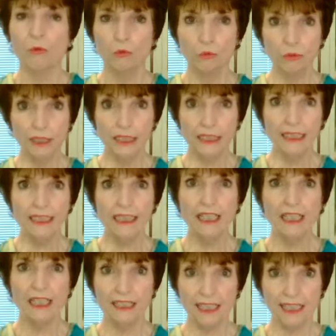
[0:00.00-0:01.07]

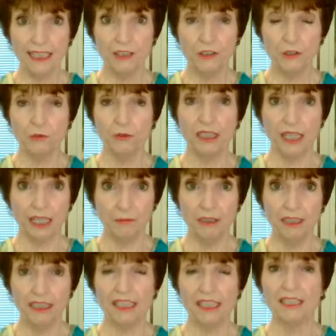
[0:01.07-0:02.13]
Really get into it. I
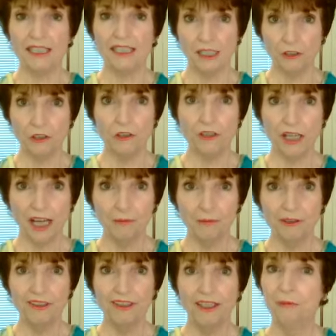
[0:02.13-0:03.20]
mean it. Set your
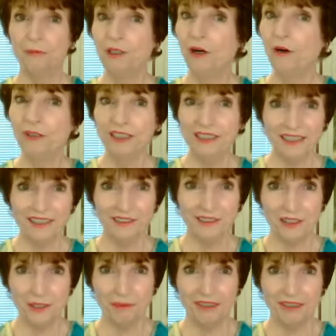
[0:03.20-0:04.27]
timer. I'm totally
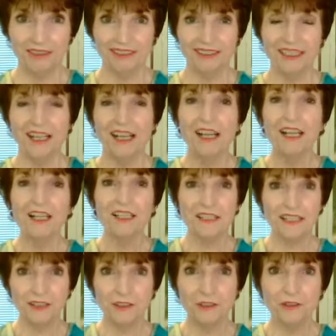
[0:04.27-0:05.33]
serious about this.
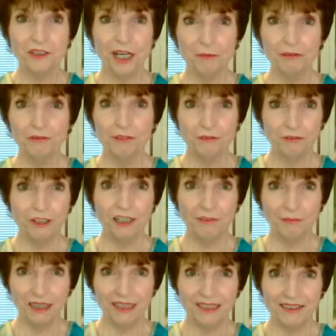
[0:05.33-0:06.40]
Set your timer for five
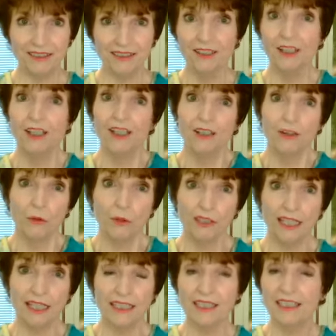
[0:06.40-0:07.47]
minutes or
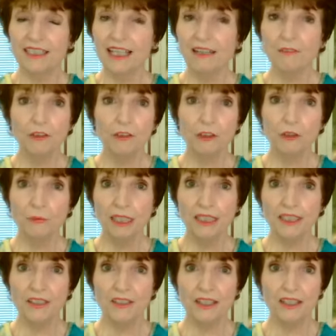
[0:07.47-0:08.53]
less, because after two
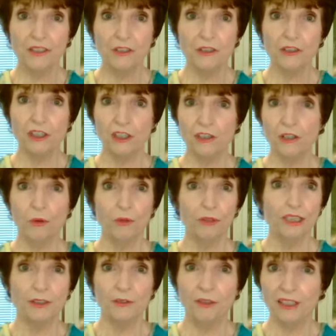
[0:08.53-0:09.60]
minutes of this, you're going to
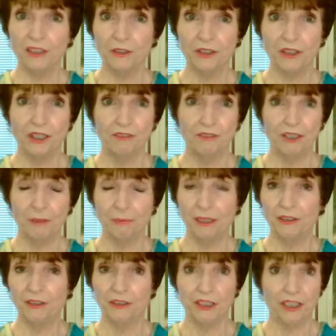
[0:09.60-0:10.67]
totally crack yourself up
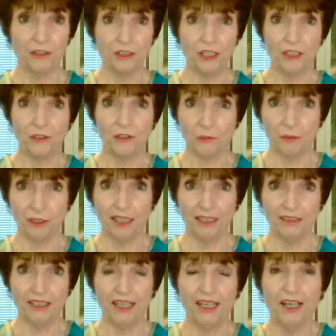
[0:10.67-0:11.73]
and you're going to change your
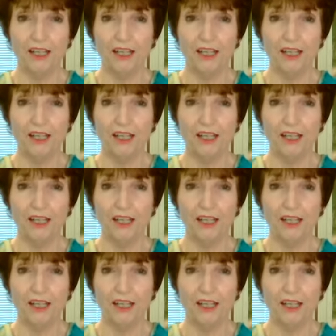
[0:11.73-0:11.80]
mind.